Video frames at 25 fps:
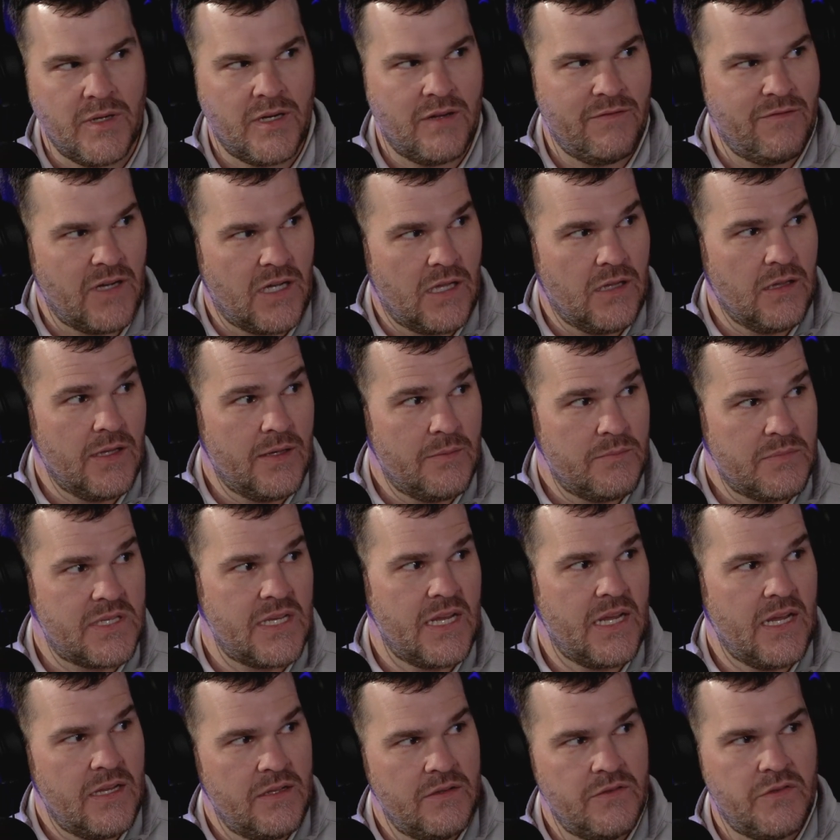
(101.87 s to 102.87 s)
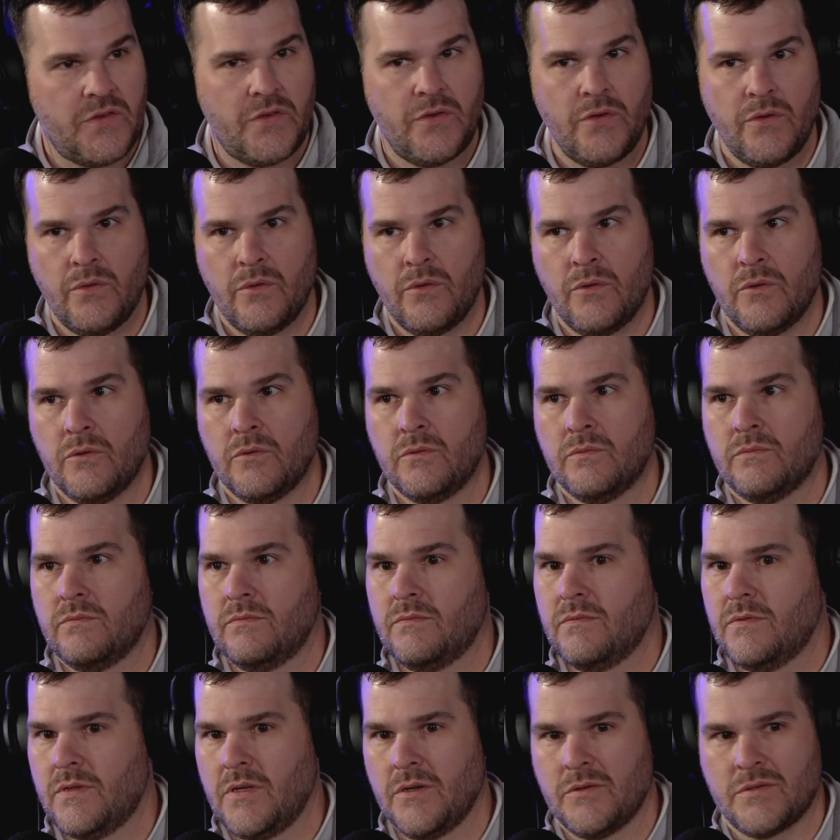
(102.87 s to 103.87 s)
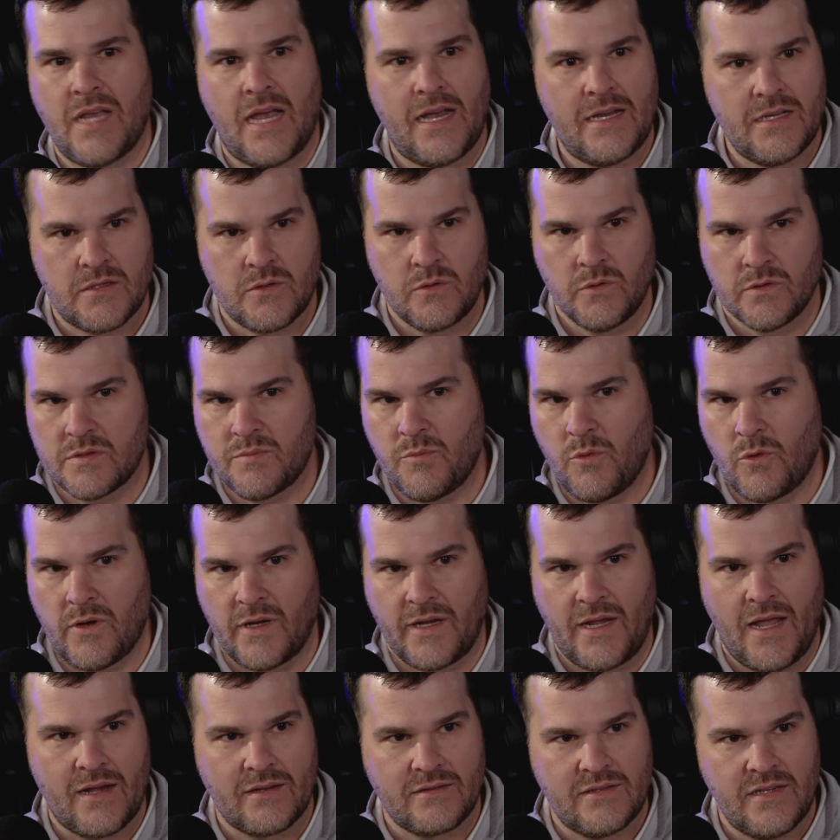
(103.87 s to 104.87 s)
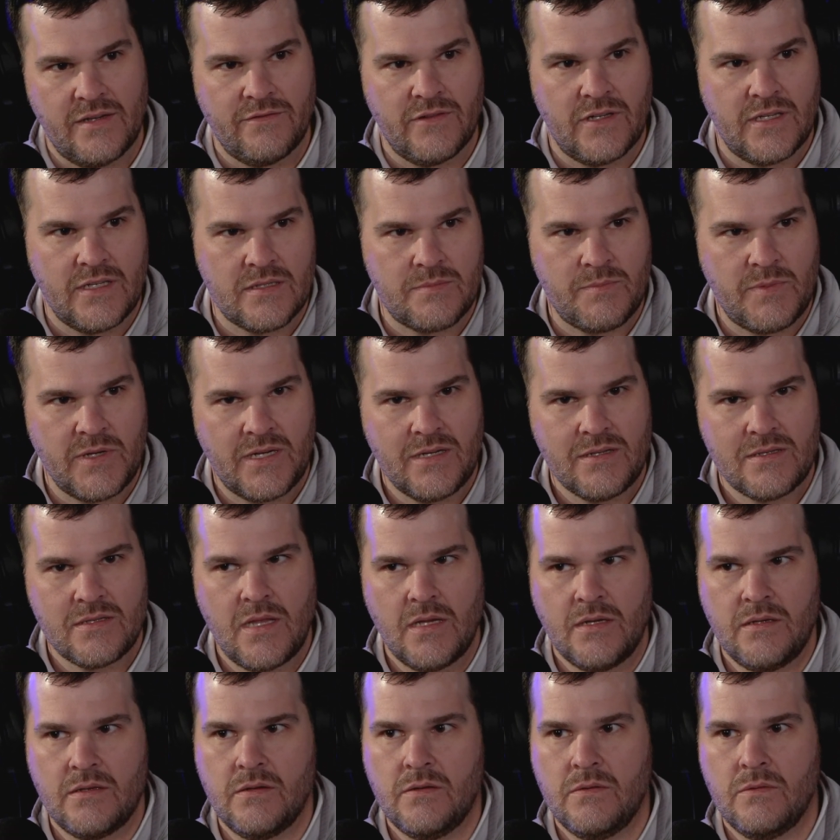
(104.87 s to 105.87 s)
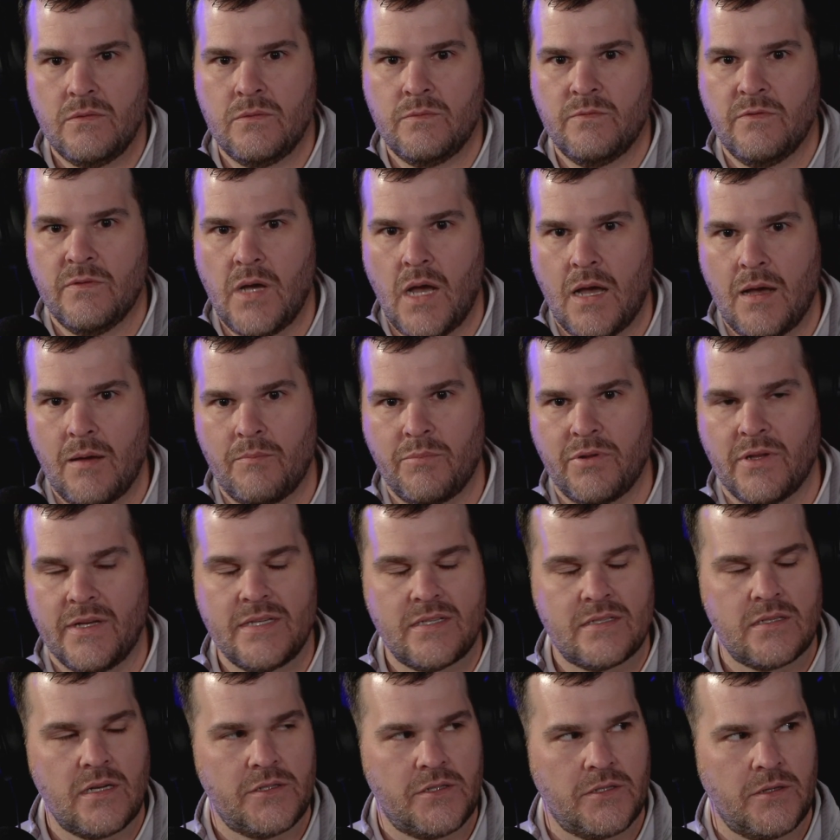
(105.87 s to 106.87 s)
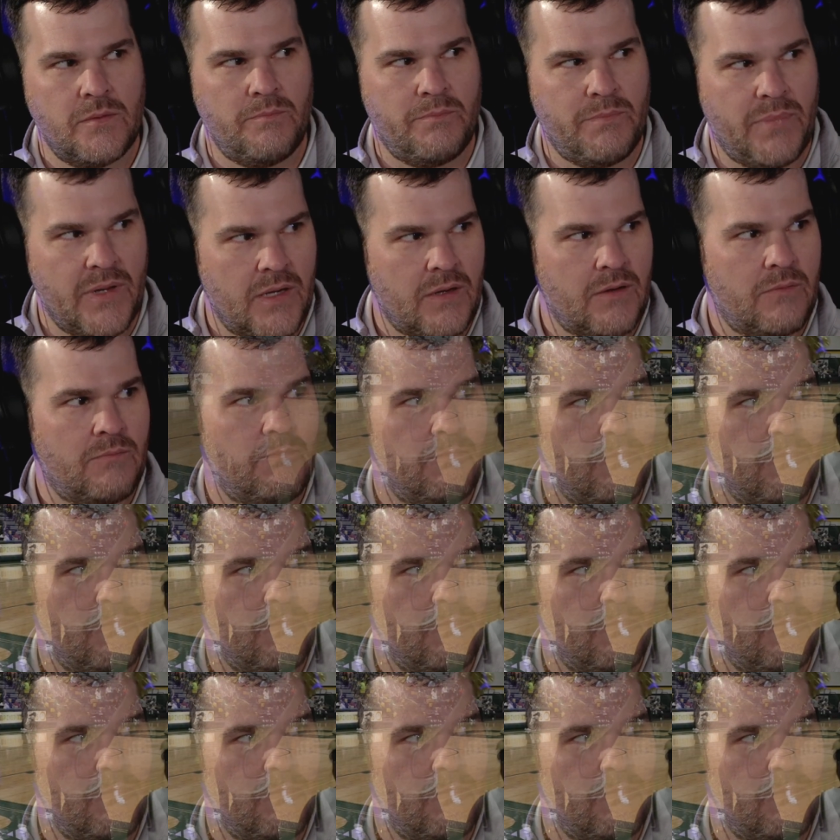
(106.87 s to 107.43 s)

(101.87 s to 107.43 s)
bit of a glimpse into those high school sporting activities because they do uh, play such a big